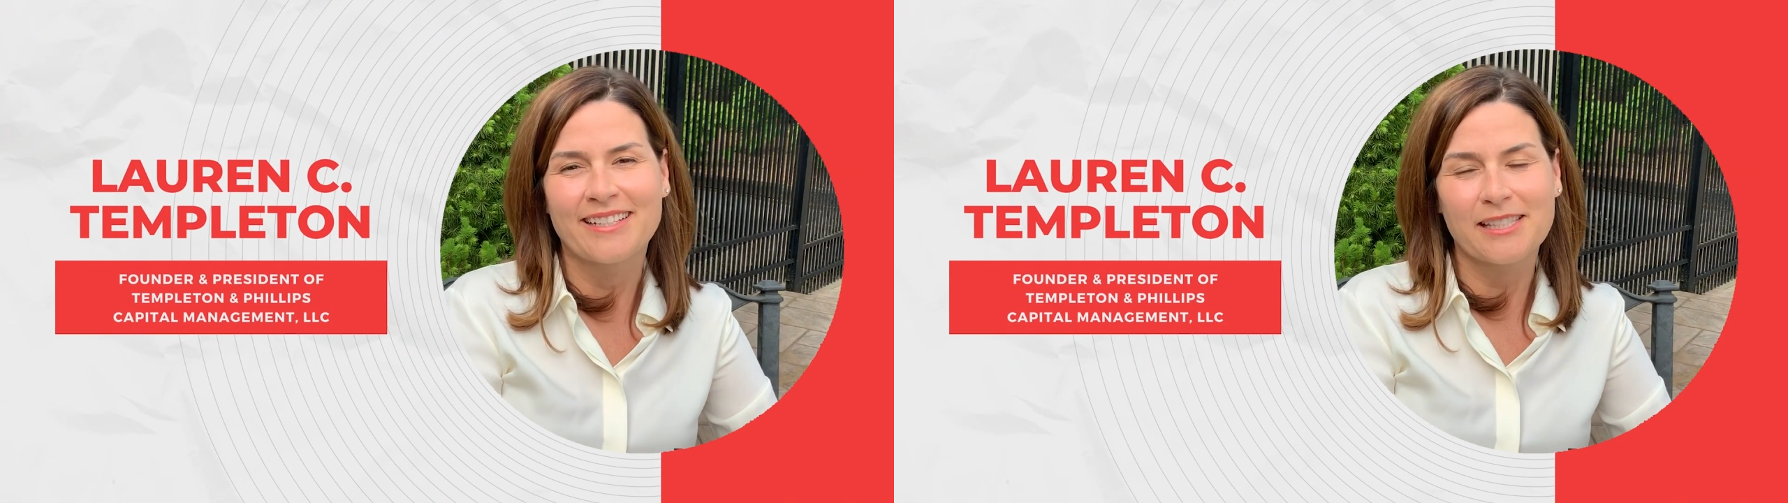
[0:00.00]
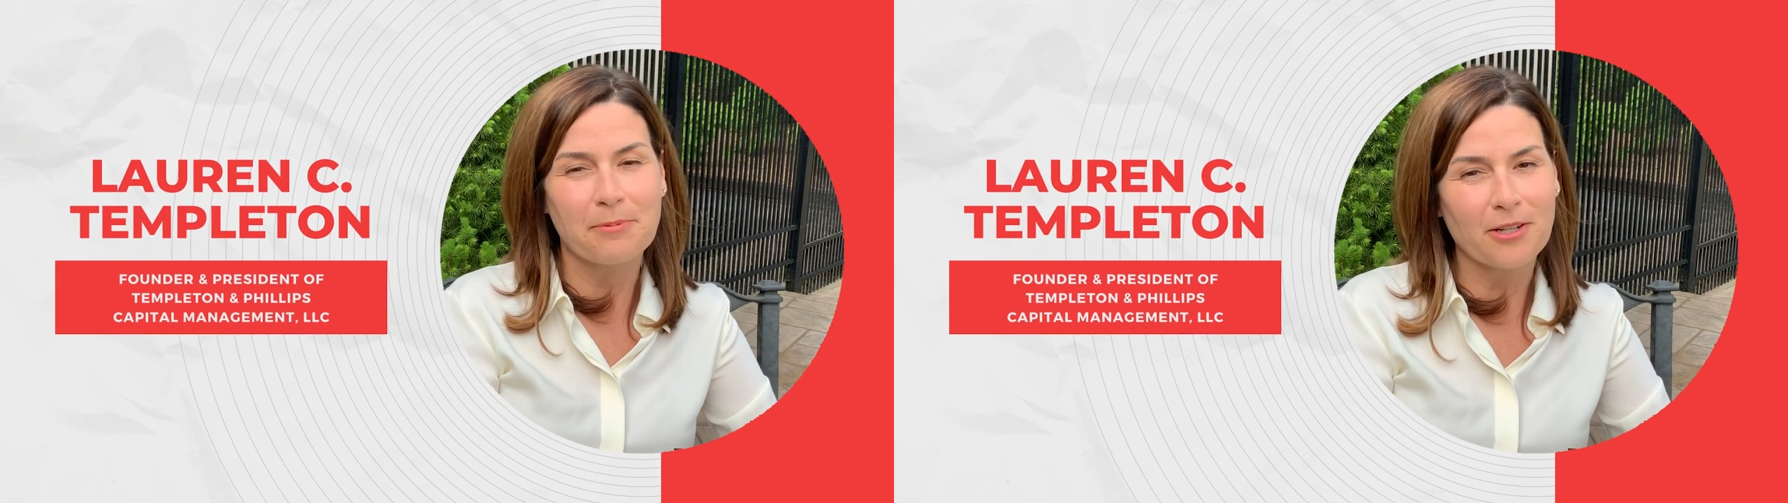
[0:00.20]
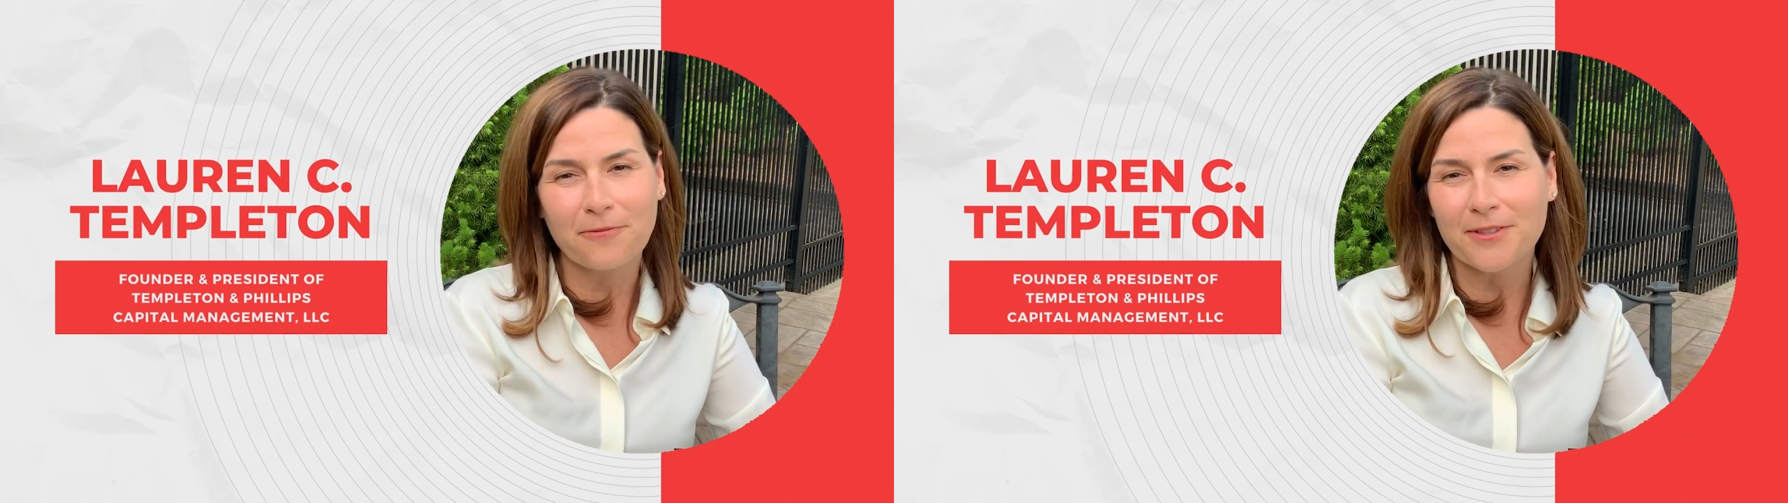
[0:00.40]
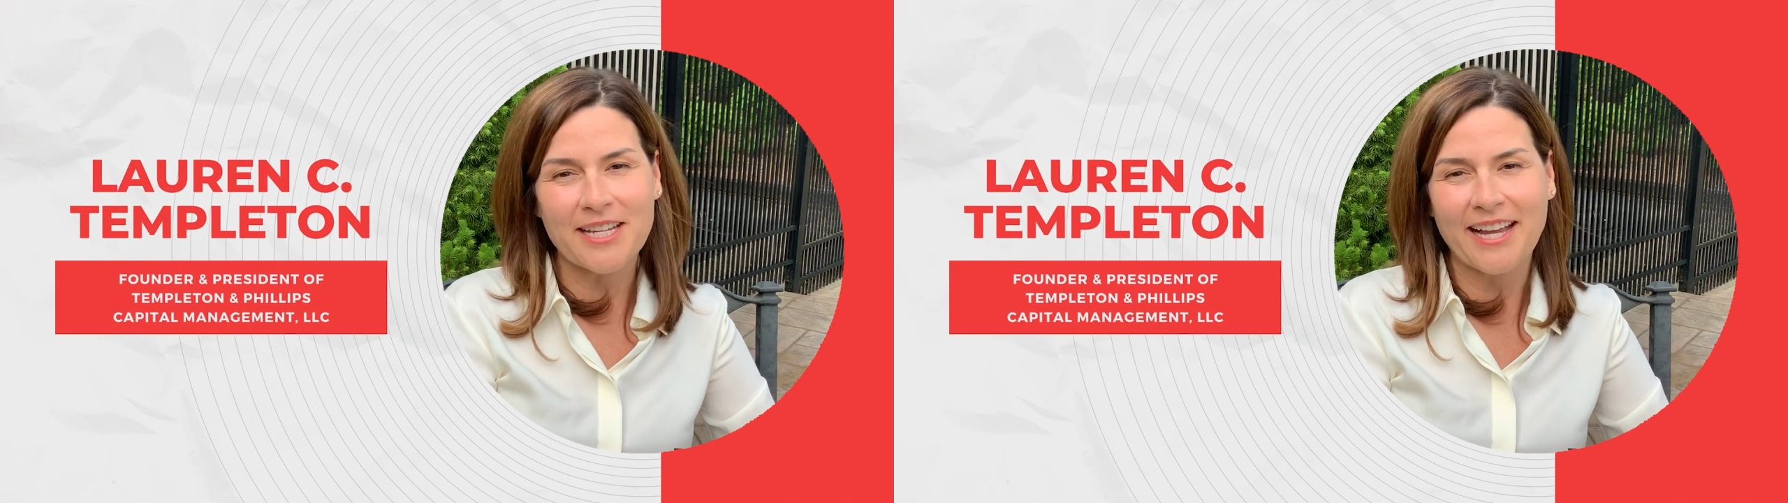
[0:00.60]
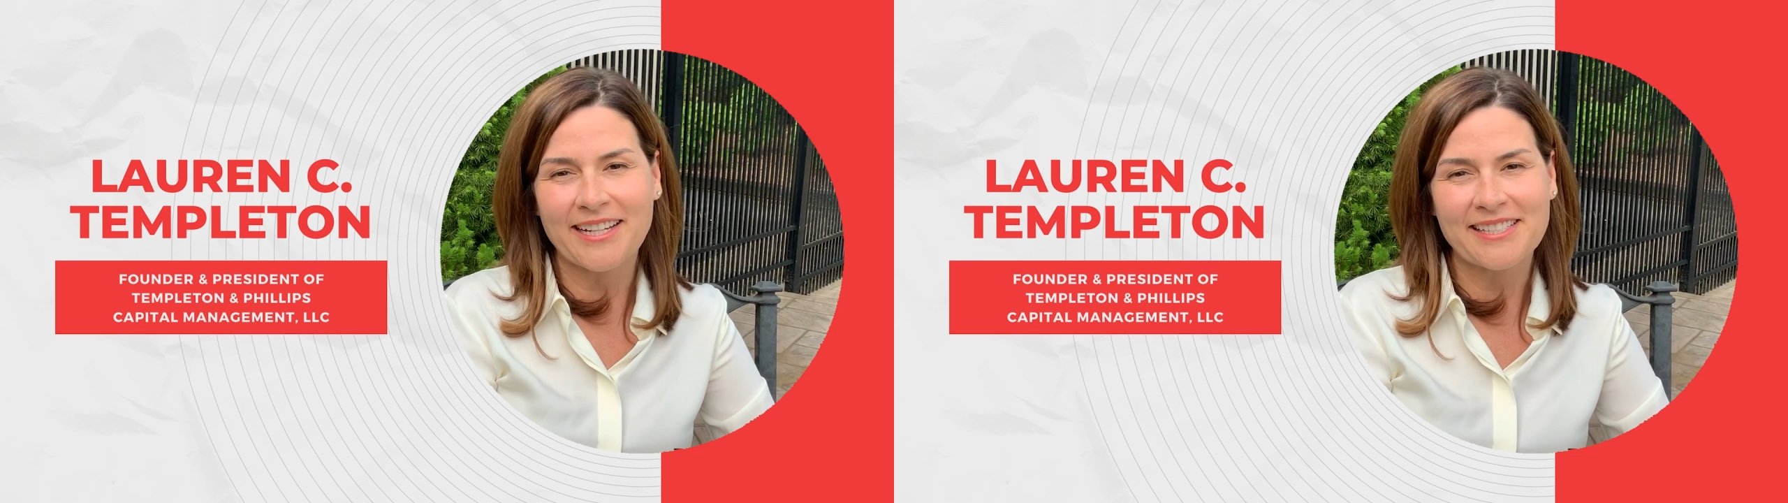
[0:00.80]
It's a beautiful
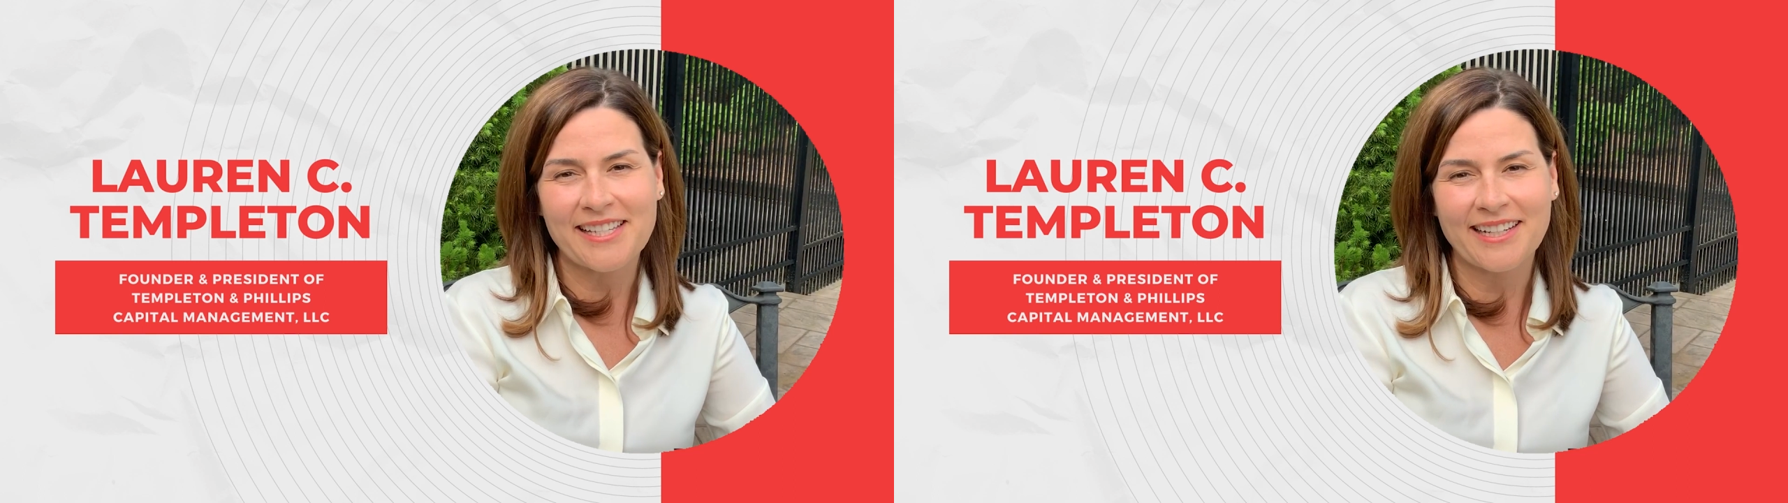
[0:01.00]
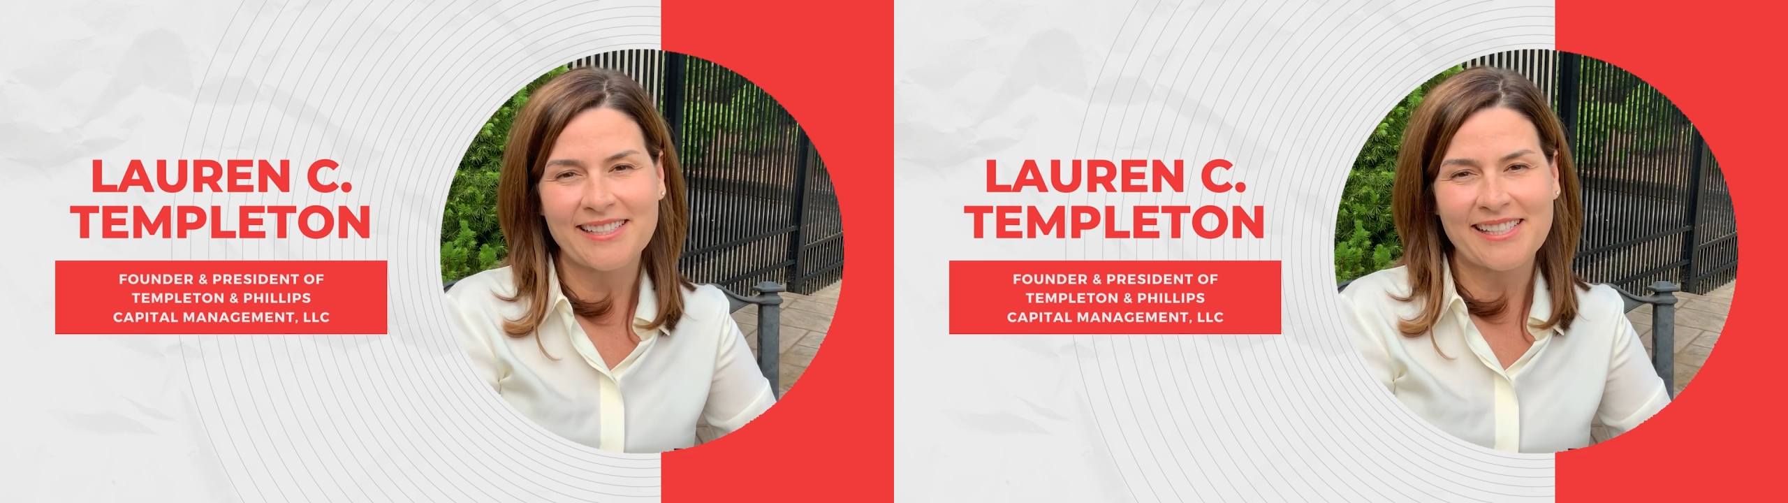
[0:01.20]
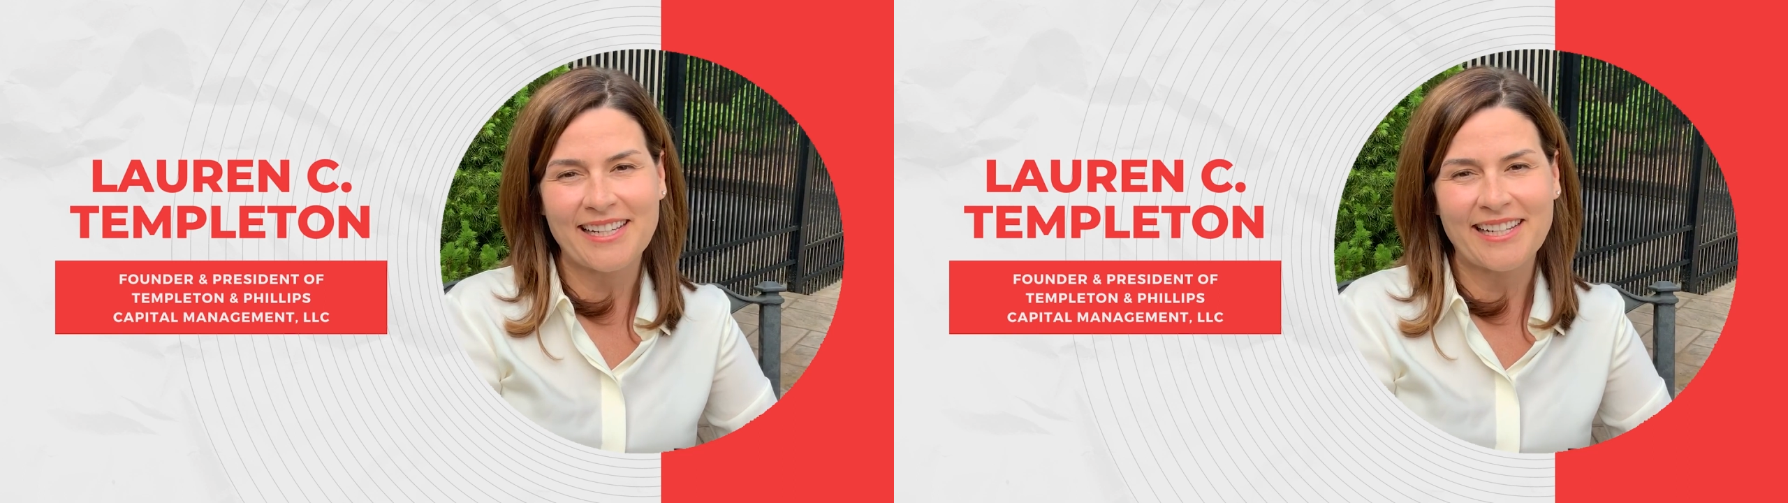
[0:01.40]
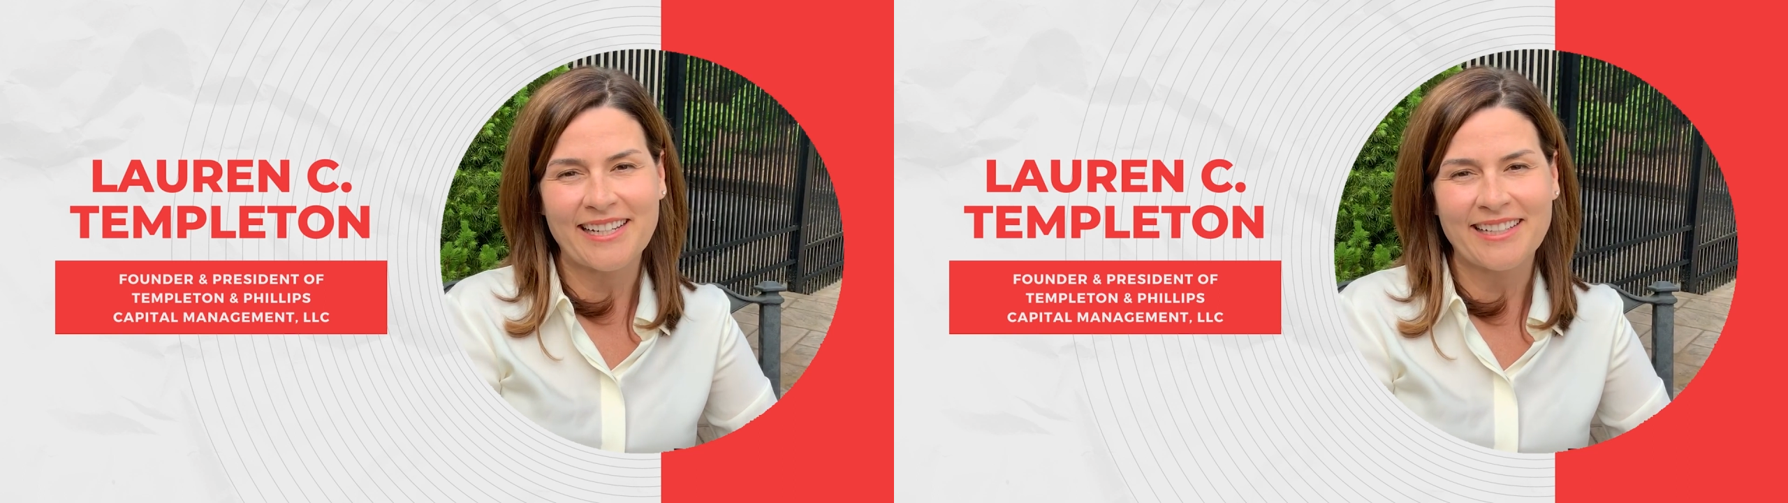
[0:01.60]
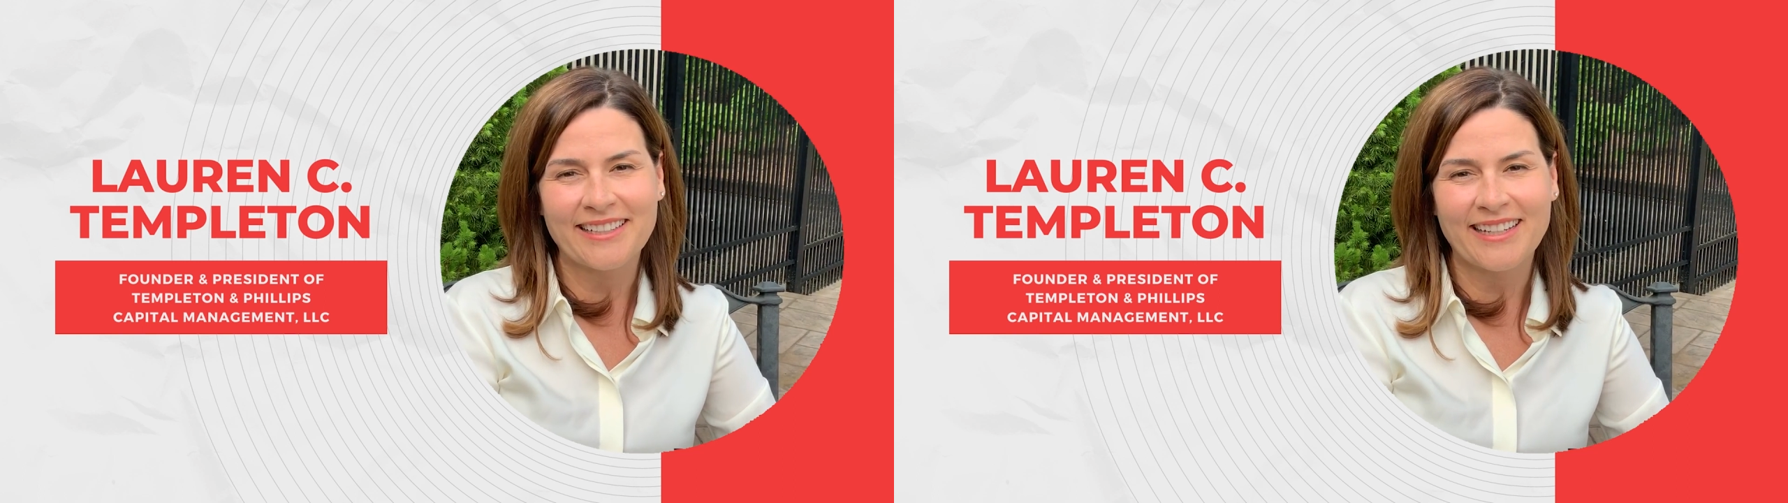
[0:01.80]
day in
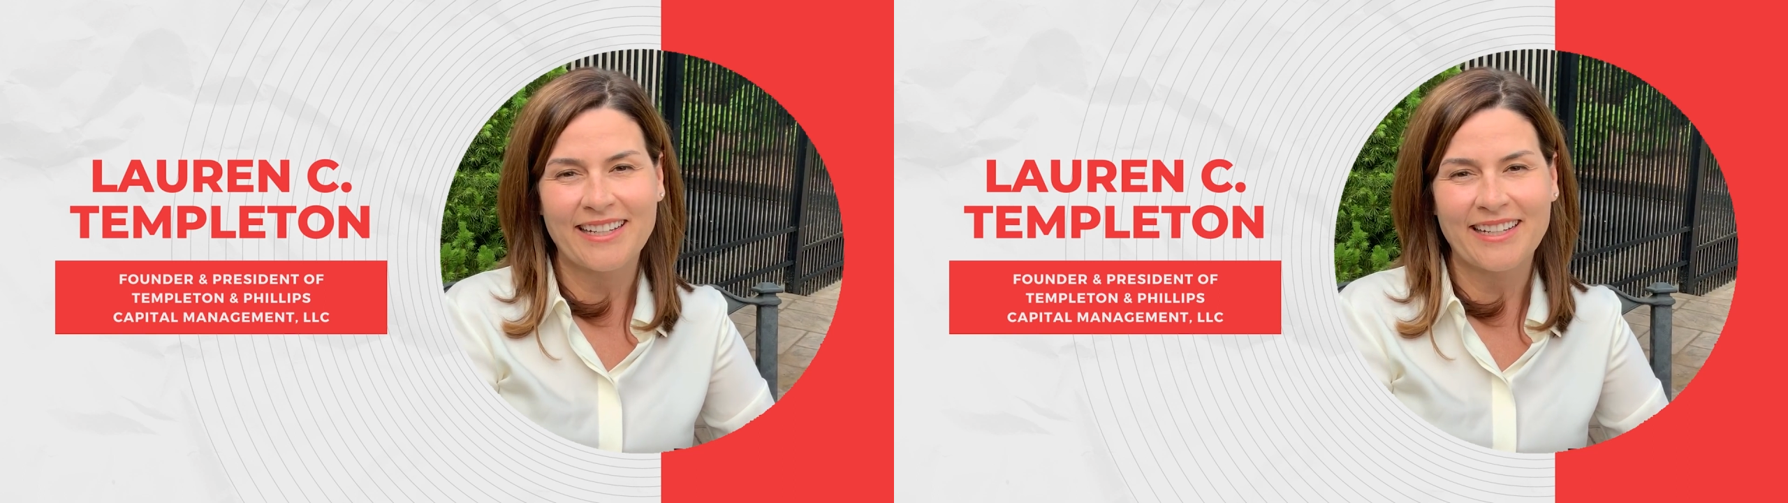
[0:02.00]
Tennessee,